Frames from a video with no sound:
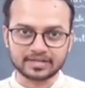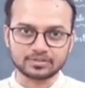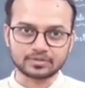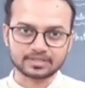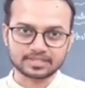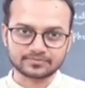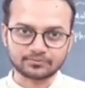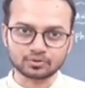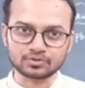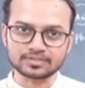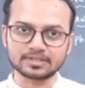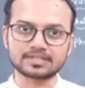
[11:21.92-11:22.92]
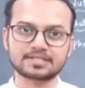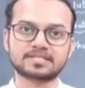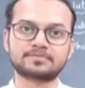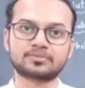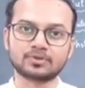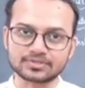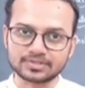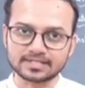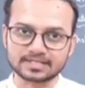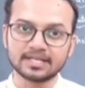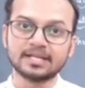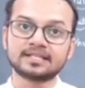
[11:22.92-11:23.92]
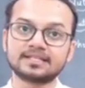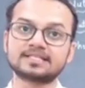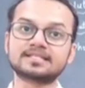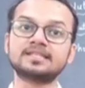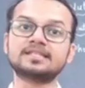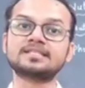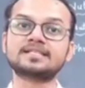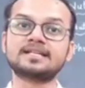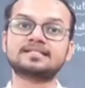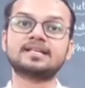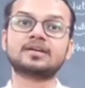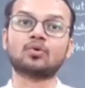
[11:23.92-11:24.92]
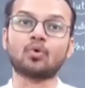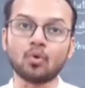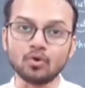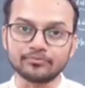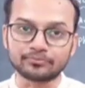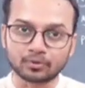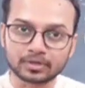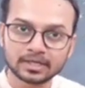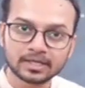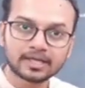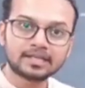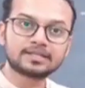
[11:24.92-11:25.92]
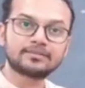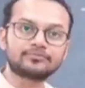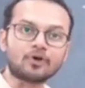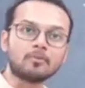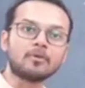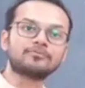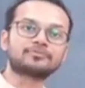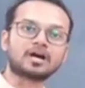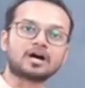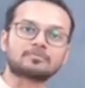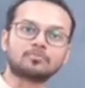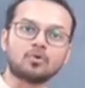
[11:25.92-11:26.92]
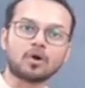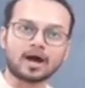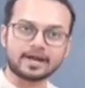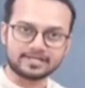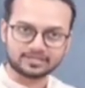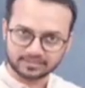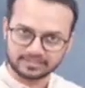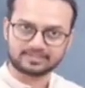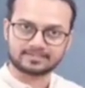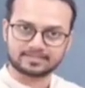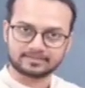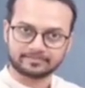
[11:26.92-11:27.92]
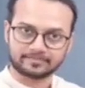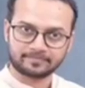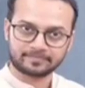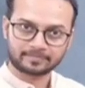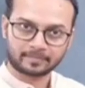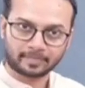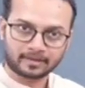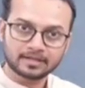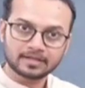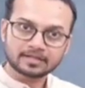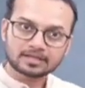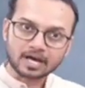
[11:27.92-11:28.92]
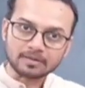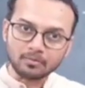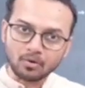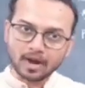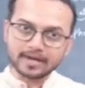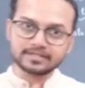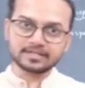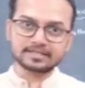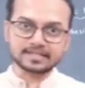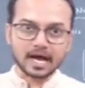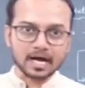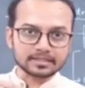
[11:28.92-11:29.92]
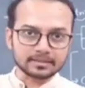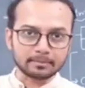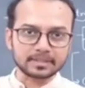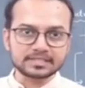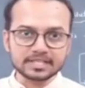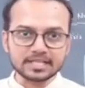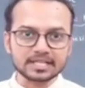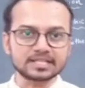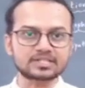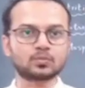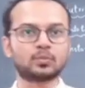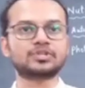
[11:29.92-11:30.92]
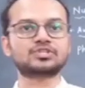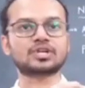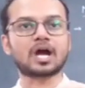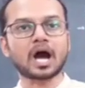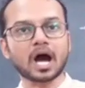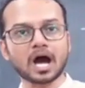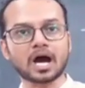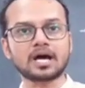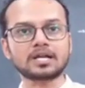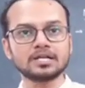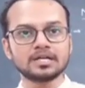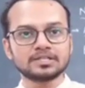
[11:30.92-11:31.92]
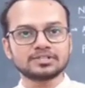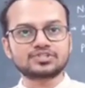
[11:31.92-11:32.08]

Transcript: And during this photosynthesis process, they synthesize their own food in the form of carbohydrates. Carbohydrates are the materials which are